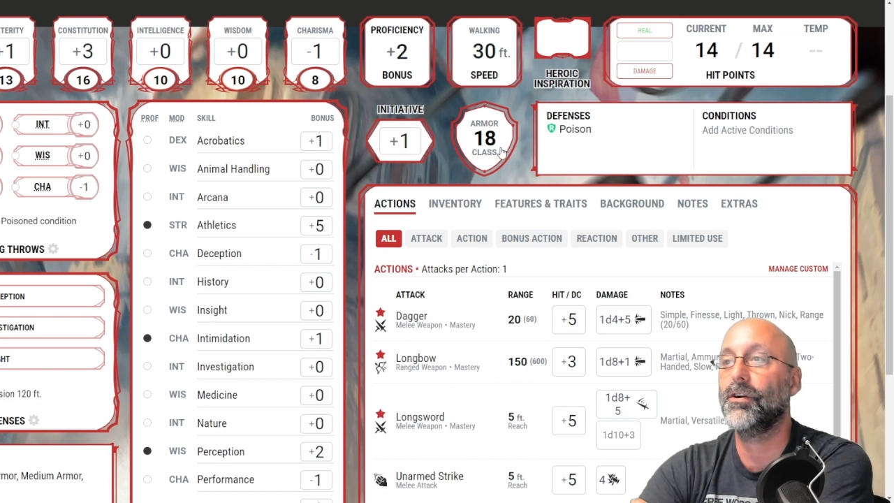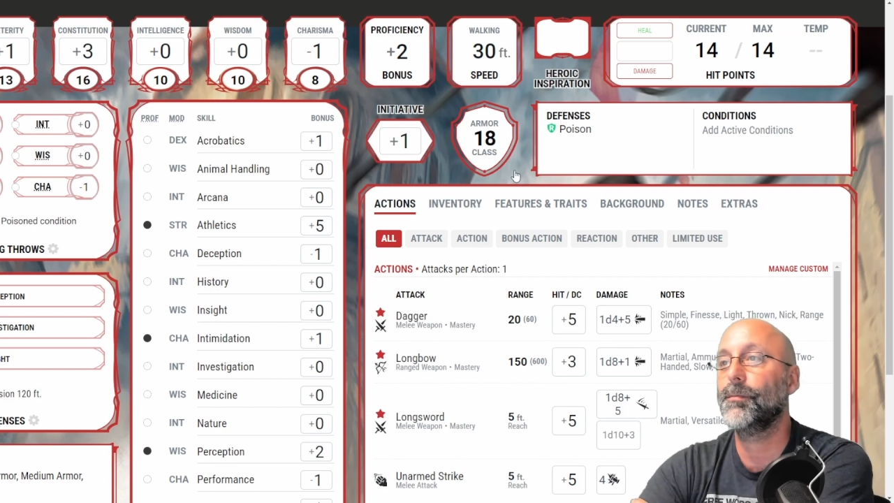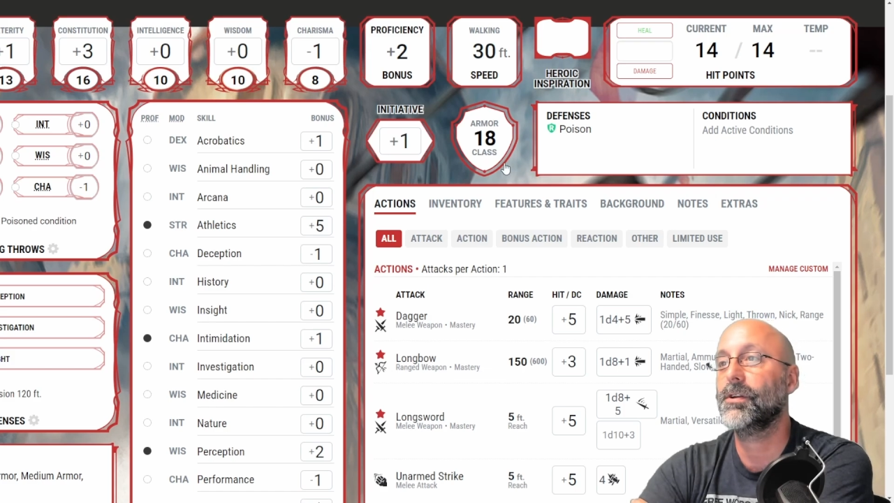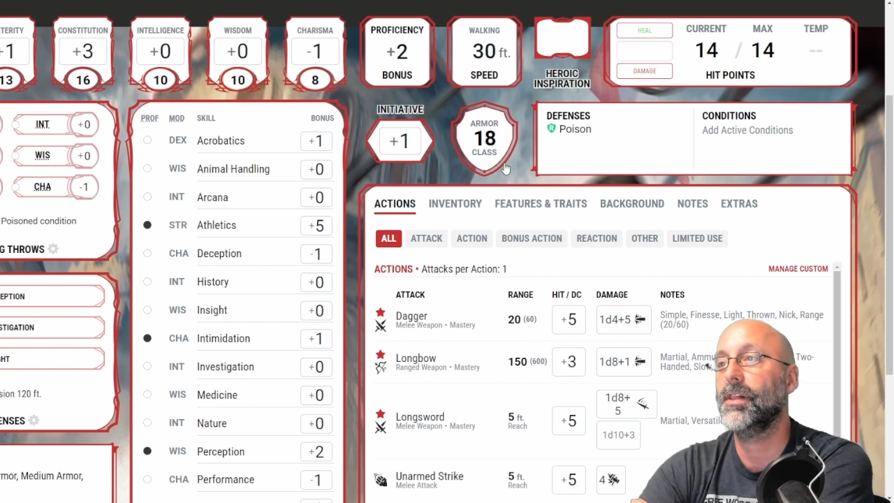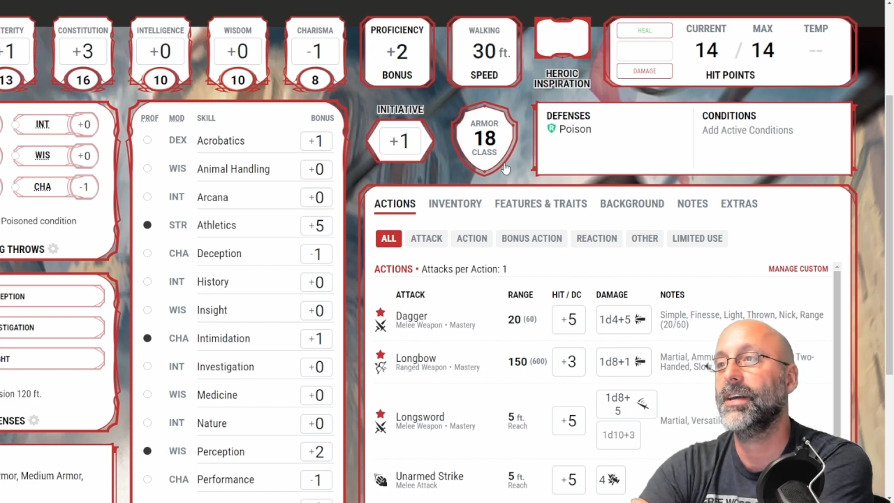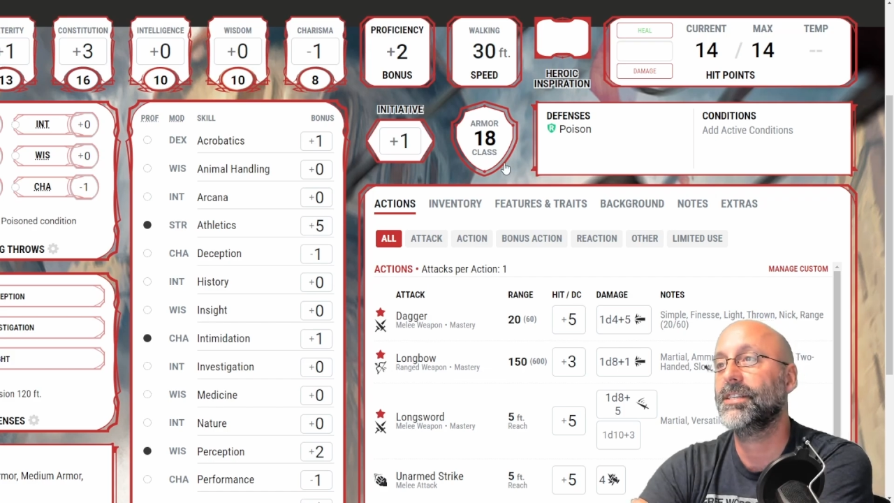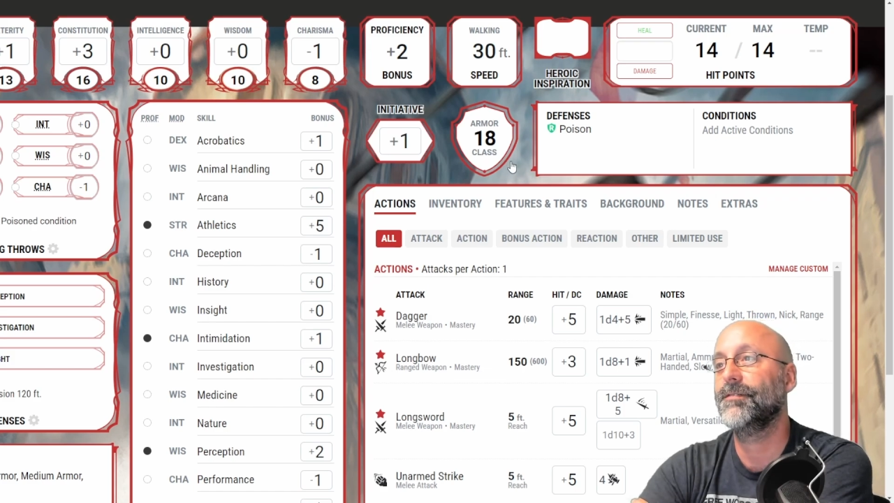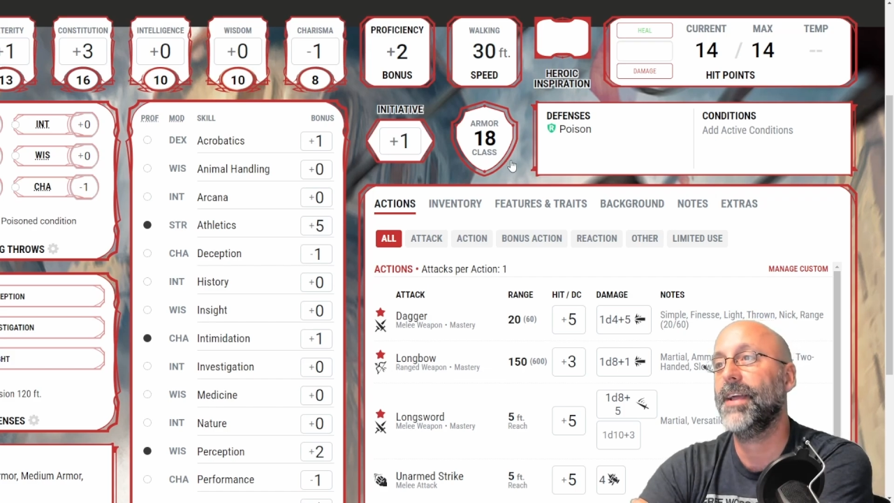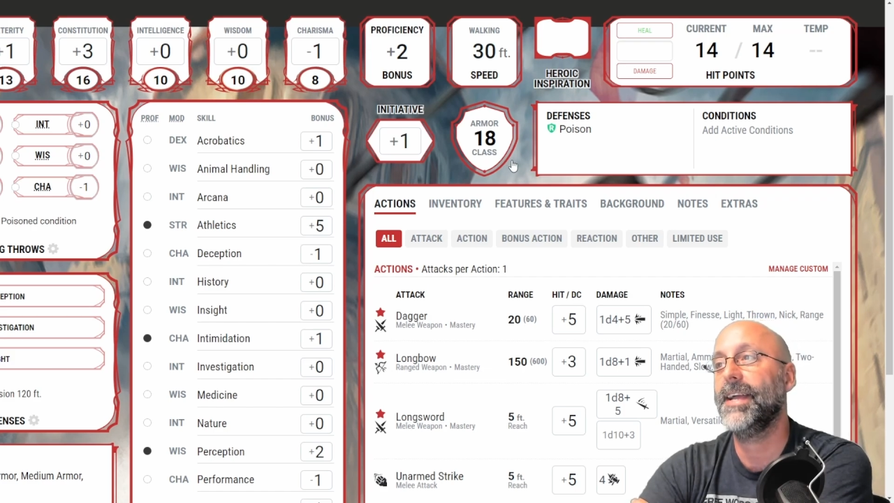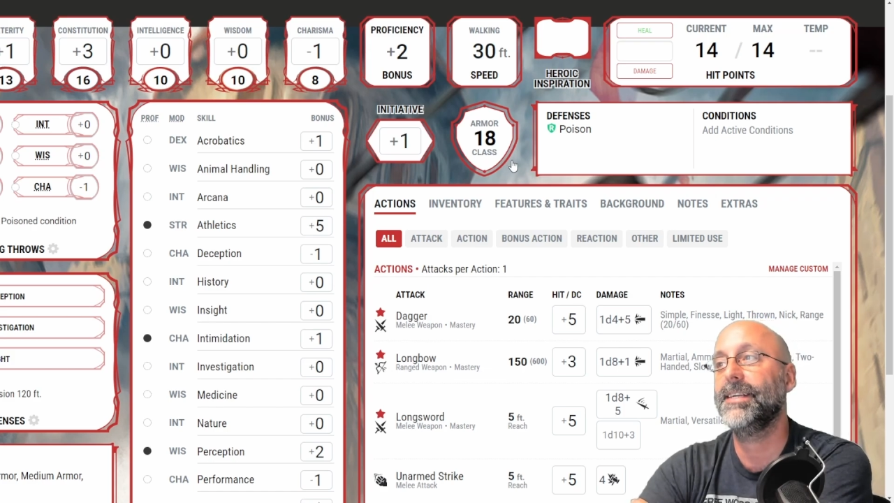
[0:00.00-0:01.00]
armor class
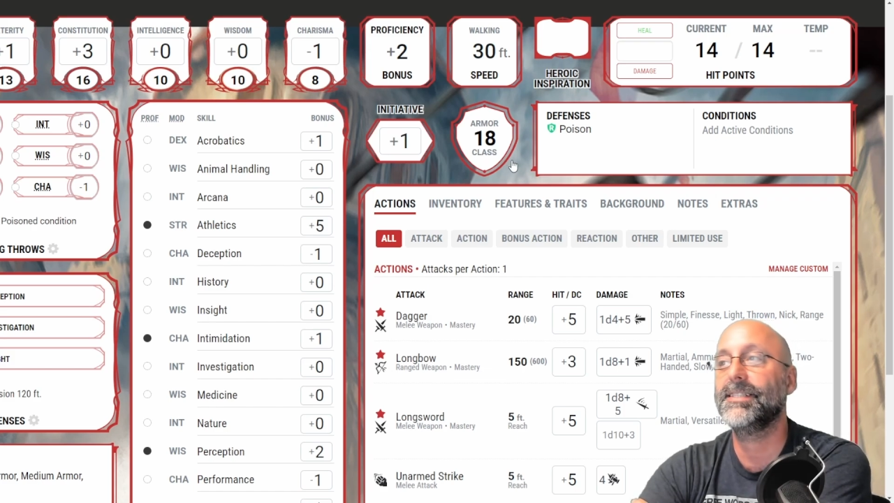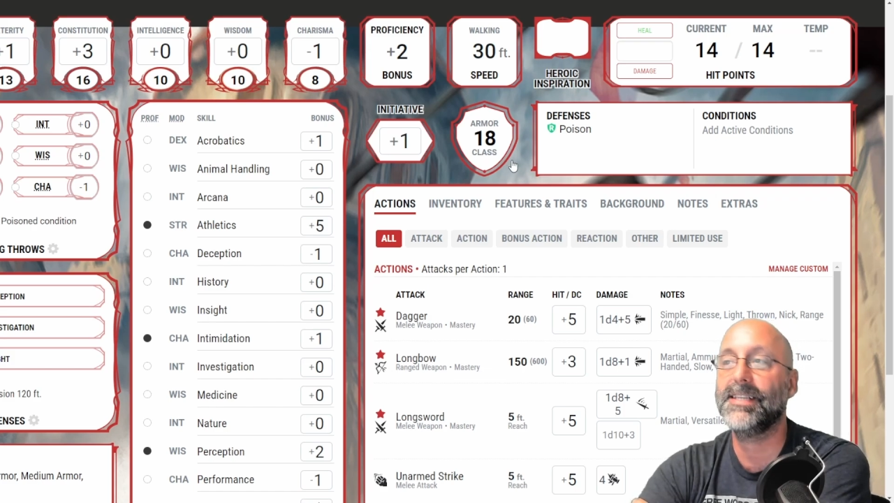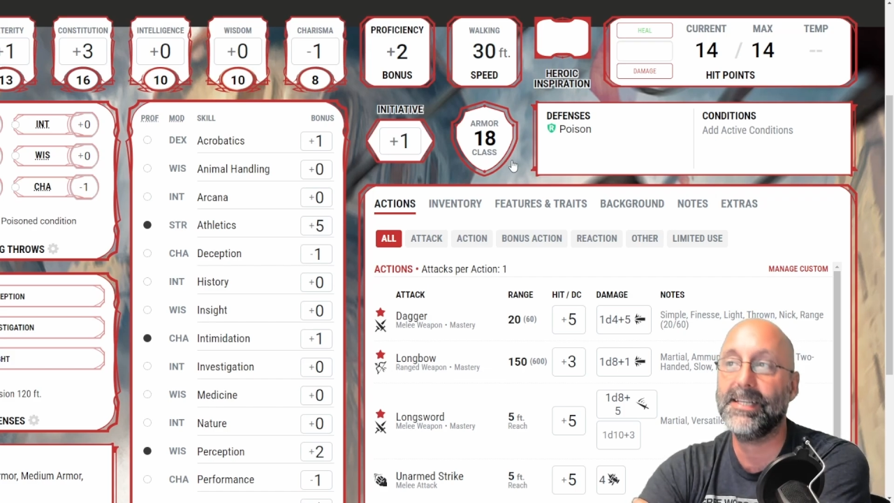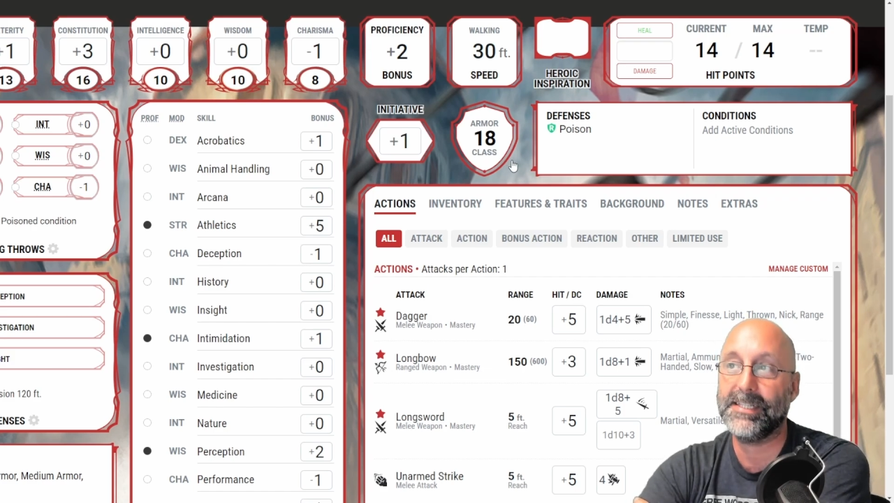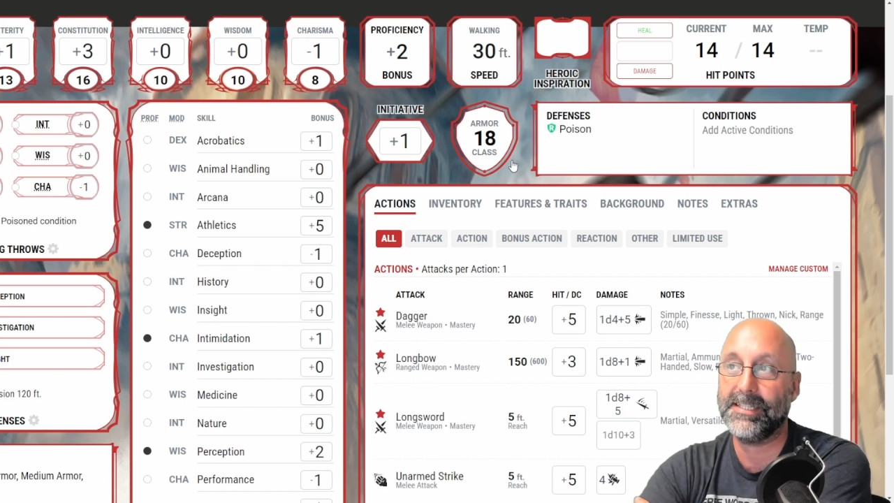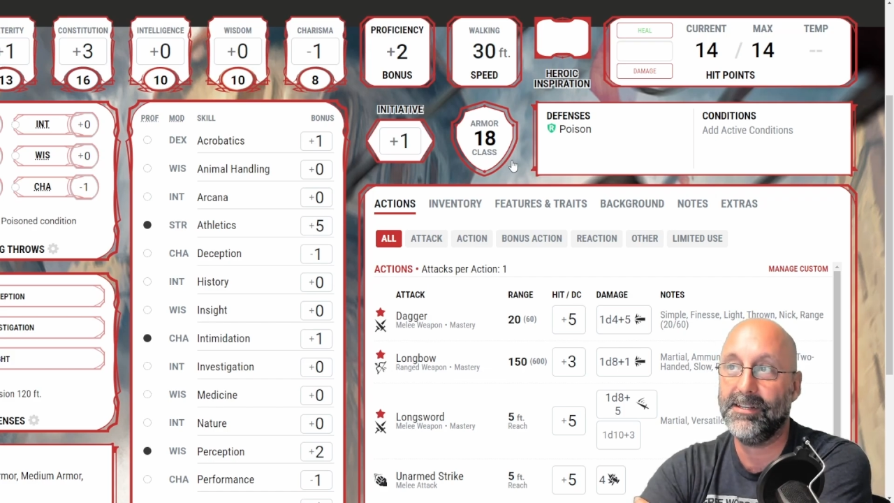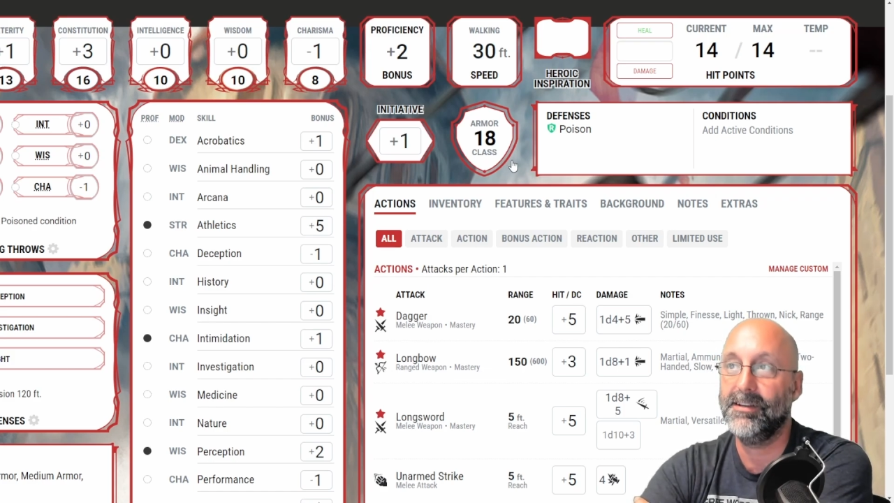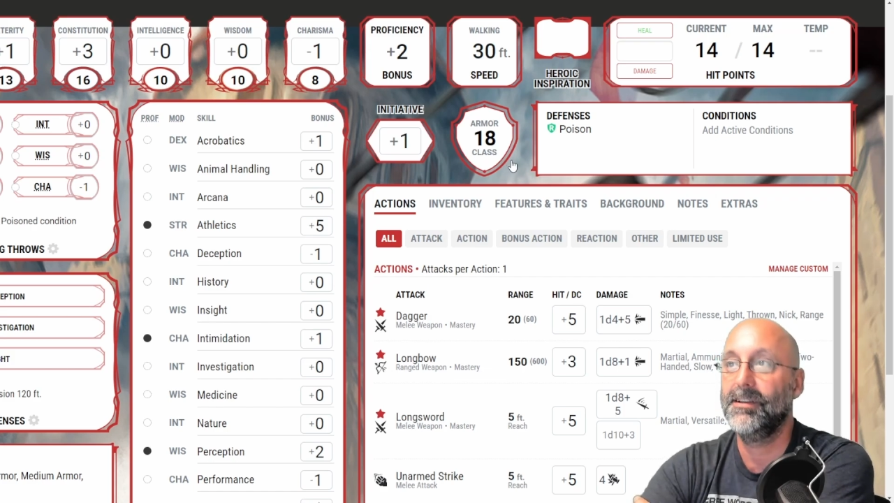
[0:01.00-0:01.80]
of 18.